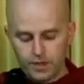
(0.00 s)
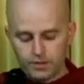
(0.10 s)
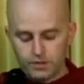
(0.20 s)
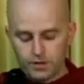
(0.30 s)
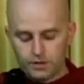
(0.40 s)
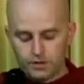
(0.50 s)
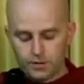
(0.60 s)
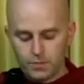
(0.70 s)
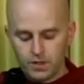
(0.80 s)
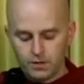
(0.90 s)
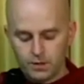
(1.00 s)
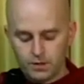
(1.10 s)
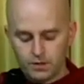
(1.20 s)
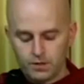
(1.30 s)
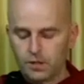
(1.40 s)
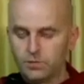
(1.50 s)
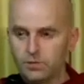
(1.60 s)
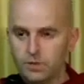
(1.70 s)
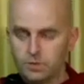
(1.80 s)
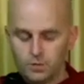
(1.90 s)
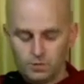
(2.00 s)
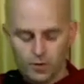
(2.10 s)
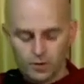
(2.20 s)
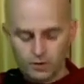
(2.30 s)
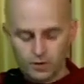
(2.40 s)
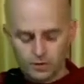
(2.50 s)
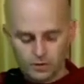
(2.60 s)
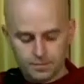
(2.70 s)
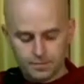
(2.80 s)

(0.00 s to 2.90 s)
is called the superior of these two persons.